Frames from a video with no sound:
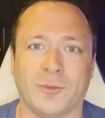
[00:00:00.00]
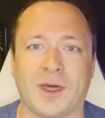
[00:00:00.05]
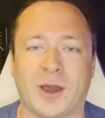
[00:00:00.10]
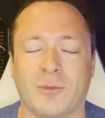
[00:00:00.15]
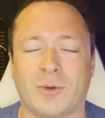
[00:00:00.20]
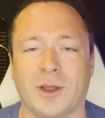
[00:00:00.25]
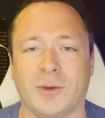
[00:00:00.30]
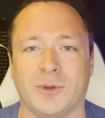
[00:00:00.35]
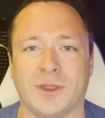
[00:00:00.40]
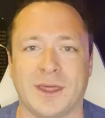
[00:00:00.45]
That
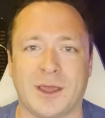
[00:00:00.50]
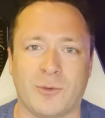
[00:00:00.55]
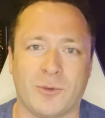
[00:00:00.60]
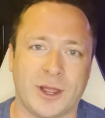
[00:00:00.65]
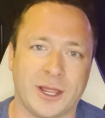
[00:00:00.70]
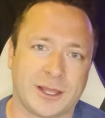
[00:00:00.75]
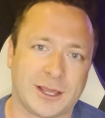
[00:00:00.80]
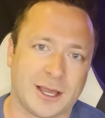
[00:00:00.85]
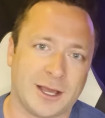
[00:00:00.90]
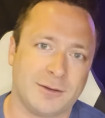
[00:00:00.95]
way, when they
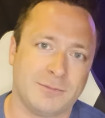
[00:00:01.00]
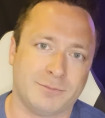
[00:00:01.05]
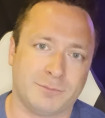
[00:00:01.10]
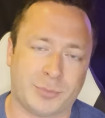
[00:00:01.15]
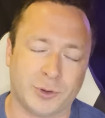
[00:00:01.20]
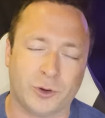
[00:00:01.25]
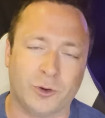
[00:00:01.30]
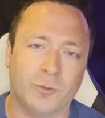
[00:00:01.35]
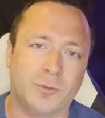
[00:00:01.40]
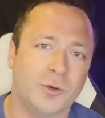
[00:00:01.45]
wake up,
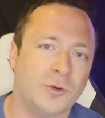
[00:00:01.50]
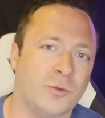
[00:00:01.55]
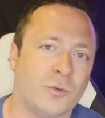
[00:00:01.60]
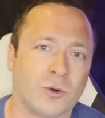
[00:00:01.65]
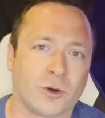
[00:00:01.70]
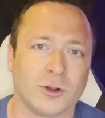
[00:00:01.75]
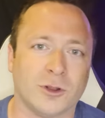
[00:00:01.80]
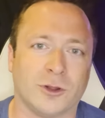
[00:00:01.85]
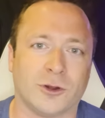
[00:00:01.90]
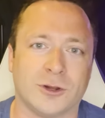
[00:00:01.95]
boom,
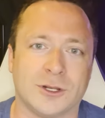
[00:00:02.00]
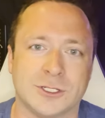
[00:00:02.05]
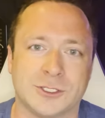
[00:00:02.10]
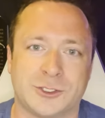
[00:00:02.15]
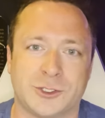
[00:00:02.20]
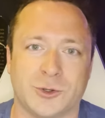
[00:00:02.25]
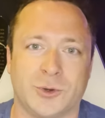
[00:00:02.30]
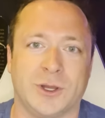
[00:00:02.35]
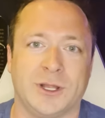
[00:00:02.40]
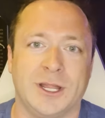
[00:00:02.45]
we're alerted
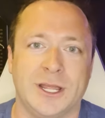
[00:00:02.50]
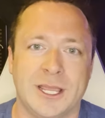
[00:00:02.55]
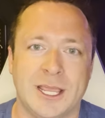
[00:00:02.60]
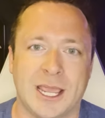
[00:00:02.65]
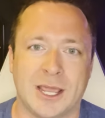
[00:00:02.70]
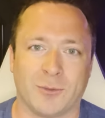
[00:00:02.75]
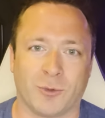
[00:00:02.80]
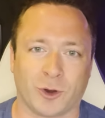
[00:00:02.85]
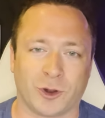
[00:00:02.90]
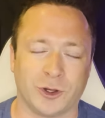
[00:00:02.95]
to it,
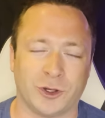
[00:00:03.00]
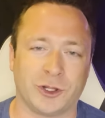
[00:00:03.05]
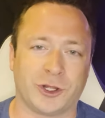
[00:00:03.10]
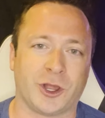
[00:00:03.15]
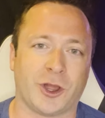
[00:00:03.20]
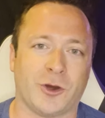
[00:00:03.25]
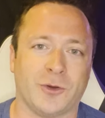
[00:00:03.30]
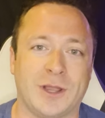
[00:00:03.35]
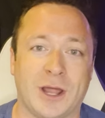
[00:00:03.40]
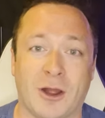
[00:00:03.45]
and we're good to
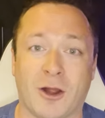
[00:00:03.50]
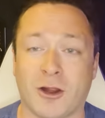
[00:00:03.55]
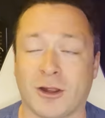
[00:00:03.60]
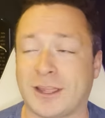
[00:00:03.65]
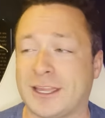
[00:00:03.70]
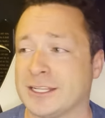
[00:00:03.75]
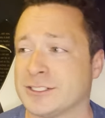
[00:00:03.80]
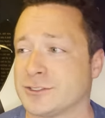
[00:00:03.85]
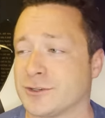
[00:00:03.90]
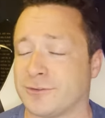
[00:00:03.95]
go. Now, our
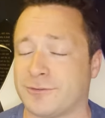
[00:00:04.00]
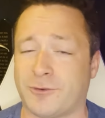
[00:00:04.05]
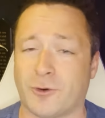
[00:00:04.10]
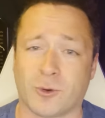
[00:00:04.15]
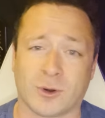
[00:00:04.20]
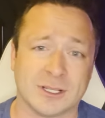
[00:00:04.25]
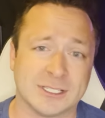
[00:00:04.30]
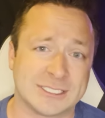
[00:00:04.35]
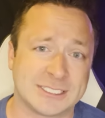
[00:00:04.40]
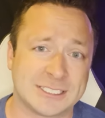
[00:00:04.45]
kids are
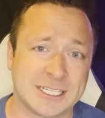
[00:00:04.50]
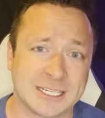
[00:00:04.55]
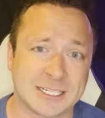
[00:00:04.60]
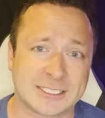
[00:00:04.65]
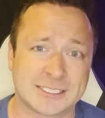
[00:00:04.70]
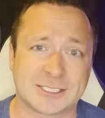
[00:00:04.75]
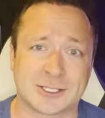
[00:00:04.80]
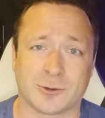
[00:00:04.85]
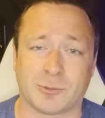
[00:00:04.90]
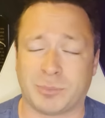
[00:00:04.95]
4 and
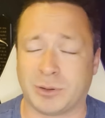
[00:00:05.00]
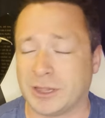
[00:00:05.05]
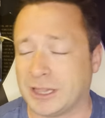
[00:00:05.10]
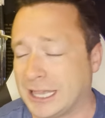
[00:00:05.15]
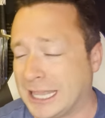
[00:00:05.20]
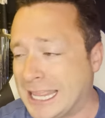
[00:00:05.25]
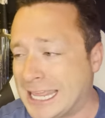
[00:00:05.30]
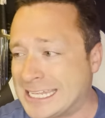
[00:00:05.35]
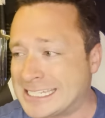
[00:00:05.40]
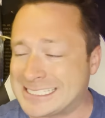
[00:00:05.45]
6. They're
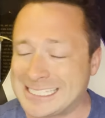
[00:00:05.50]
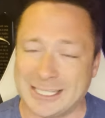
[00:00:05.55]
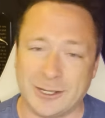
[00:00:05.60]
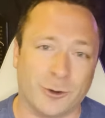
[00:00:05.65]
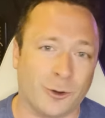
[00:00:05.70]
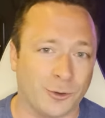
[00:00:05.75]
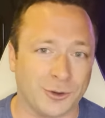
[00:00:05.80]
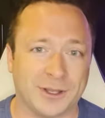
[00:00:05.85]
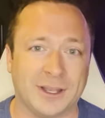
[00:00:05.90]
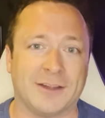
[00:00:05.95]
plenty
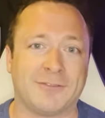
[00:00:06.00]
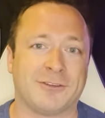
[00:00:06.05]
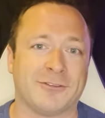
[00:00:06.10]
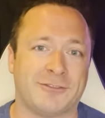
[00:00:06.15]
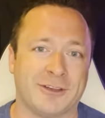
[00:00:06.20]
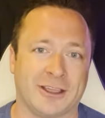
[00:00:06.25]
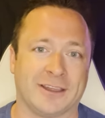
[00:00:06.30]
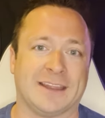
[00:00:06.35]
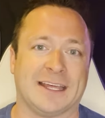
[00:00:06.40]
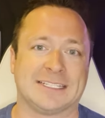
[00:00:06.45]
old enough to
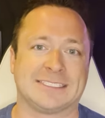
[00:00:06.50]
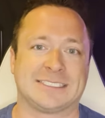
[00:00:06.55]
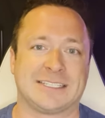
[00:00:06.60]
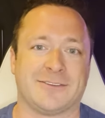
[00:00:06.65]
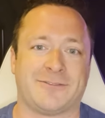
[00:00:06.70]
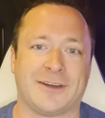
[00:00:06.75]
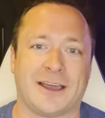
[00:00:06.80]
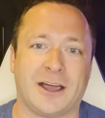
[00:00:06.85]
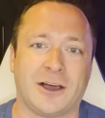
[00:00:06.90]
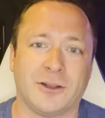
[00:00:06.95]
figure that
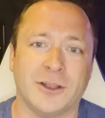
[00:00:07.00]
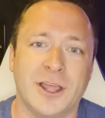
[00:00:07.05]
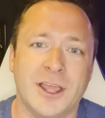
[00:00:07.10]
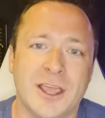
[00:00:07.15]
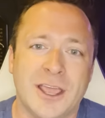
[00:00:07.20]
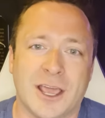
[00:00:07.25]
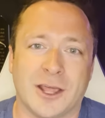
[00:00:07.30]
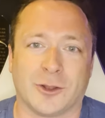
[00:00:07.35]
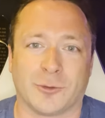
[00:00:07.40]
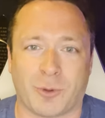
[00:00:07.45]
stuff out,
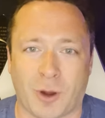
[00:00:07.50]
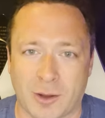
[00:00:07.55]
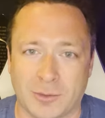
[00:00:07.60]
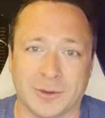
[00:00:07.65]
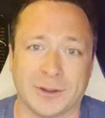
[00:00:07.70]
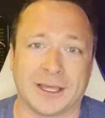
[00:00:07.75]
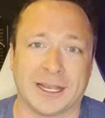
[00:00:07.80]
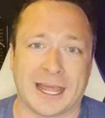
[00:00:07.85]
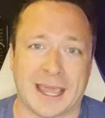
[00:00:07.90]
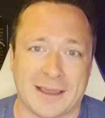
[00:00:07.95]
and they're
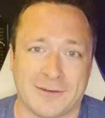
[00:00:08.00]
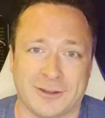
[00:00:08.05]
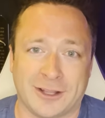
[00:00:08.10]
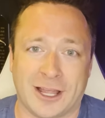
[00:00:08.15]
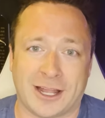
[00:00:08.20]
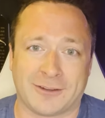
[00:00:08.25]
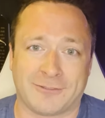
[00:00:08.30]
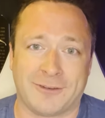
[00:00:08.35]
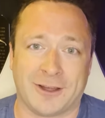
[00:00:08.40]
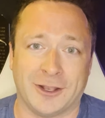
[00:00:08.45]
probably gonna have a
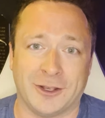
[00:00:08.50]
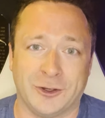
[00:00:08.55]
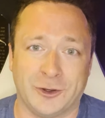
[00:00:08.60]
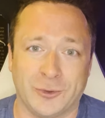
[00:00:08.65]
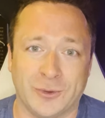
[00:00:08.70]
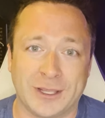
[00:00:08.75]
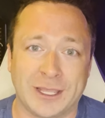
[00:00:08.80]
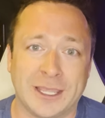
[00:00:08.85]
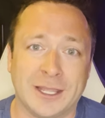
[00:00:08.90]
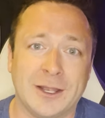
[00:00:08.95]
lot of fun
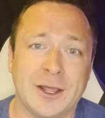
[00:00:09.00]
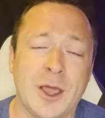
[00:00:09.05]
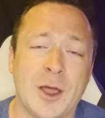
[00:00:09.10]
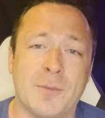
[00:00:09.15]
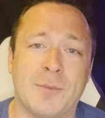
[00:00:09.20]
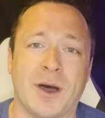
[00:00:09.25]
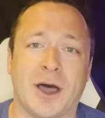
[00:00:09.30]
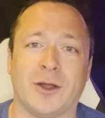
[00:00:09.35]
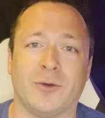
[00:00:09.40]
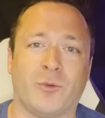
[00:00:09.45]
doing it,
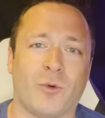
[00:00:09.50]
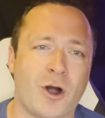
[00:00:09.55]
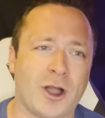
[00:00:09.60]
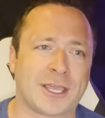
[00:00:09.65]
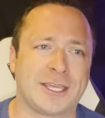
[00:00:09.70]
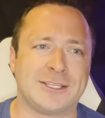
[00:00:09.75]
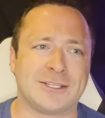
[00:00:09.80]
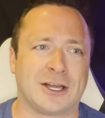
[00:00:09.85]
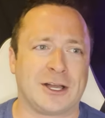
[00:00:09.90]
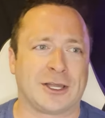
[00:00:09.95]
but
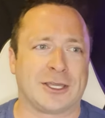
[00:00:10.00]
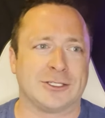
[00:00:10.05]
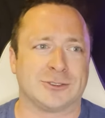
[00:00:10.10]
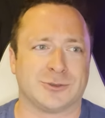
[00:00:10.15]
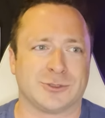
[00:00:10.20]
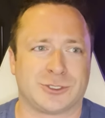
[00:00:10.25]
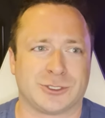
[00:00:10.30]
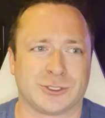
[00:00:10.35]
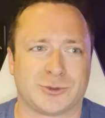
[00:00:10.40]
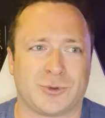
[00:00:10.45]
walkie-talkies
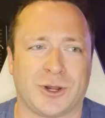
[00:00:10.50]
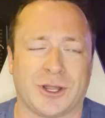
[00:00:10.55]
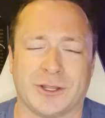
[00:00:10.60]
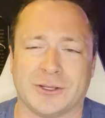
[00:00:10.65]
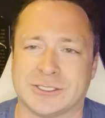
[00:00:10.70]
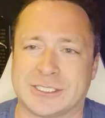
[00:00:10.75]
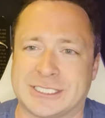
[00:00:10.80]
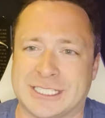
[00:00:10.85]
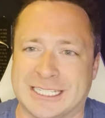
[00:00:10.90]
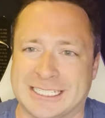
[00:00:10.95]
was just one of
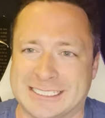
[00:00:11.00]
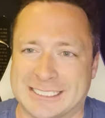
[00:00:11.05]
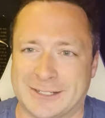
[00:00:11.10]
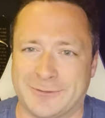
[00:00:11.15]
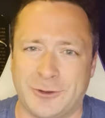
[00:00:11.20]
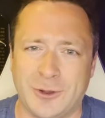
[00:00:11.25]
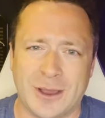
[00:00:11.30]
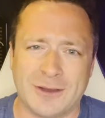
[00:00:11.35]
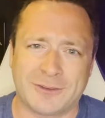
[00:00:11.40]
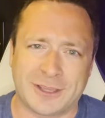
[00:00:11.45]
those things that
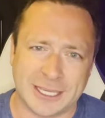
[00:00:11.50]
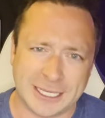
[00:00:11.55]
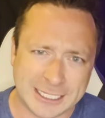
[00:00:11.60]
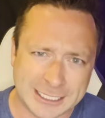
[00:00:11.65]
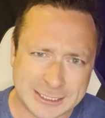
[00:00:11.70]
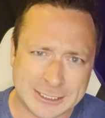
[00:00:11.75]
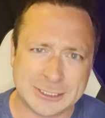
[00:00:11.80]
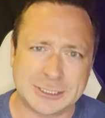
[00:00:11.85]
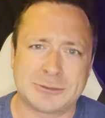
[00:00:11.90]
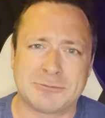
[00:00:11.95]
if you have
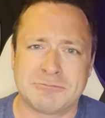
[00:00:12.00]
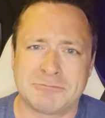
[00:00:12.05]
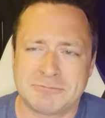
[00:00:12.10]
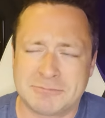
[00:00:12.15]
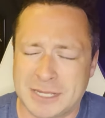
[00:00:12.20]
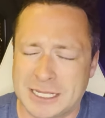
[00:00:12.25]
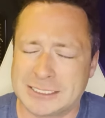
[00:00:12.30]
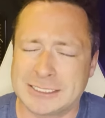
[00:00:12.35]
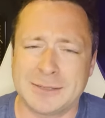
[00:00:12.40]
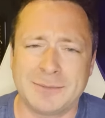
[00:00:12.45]
kids,
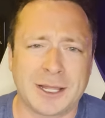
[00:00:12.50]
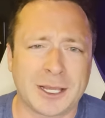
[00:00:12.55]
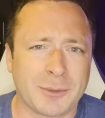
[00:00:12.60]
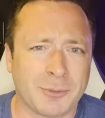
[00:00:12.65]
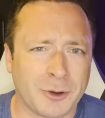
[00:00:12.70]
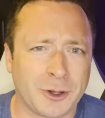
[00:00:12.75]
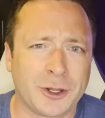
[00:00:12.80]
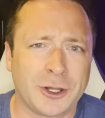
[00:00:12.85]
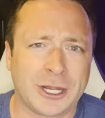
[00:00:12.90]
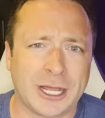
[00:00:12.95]
it seemed like a
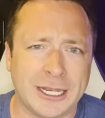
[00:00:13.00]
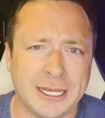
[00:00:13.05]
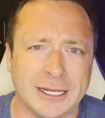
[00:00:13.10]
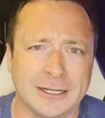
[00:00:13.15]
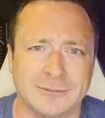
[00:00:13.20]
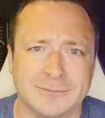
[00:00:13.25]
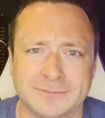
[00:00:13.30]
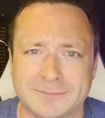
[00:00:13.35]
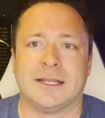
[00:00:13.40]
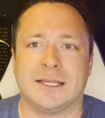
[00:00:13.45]
pretty good idea.